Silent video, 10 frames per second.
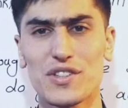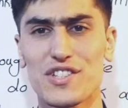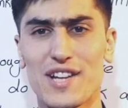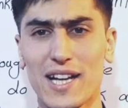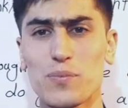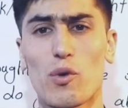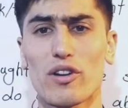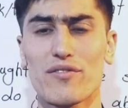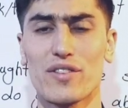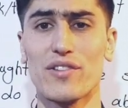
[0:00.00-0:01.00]
to the second
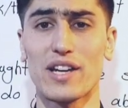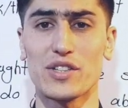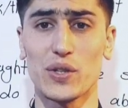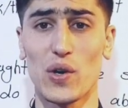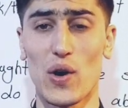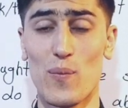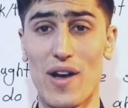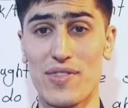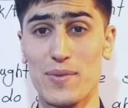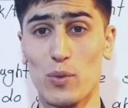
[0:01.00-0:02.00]
part of the video
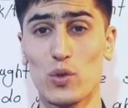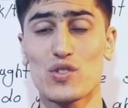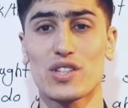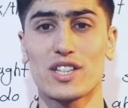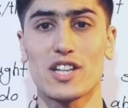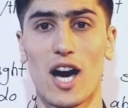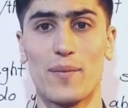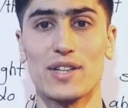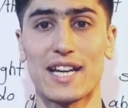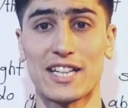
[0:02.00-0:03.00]
about the most
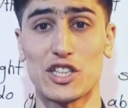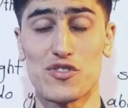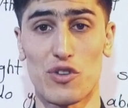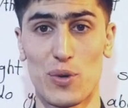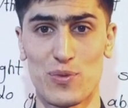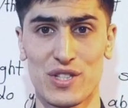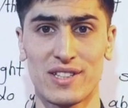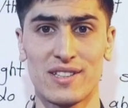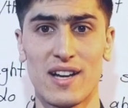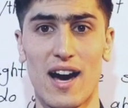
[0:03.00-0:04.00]
common English verbs.
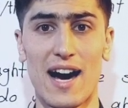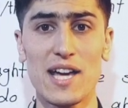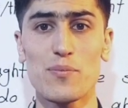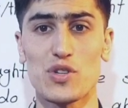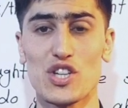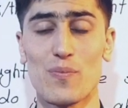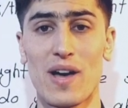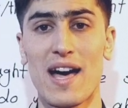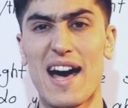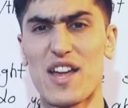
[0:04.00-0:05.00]
I am Mujib,
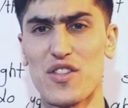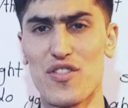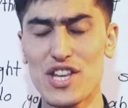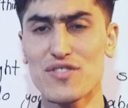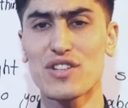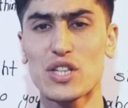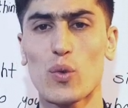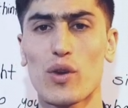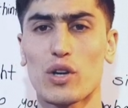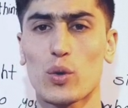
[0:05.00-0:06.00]
and in this video
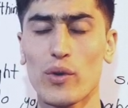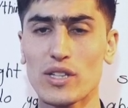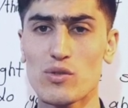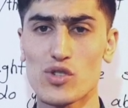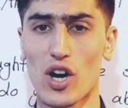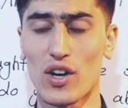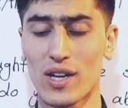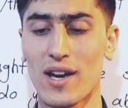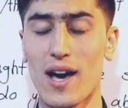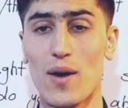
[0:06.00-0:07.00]
we are going to
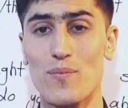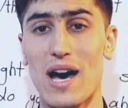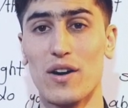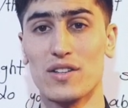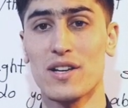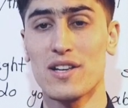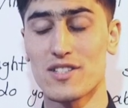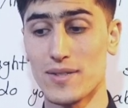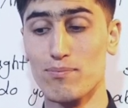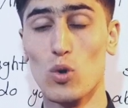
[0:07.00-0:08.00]
talk about
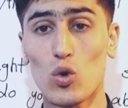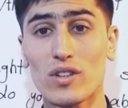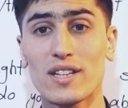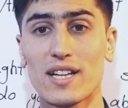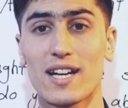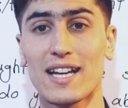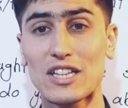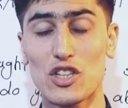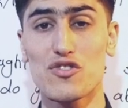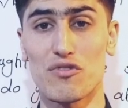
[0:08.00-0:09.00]
some more
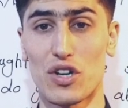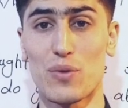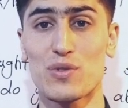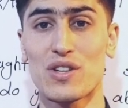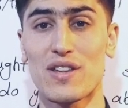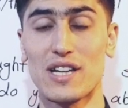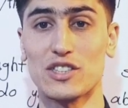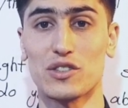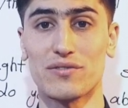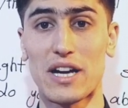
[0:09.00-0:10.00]
English verbs
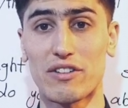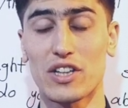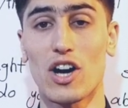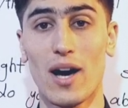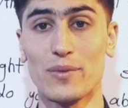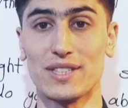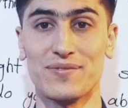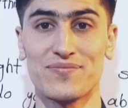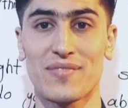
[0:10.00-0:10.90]
that are very common.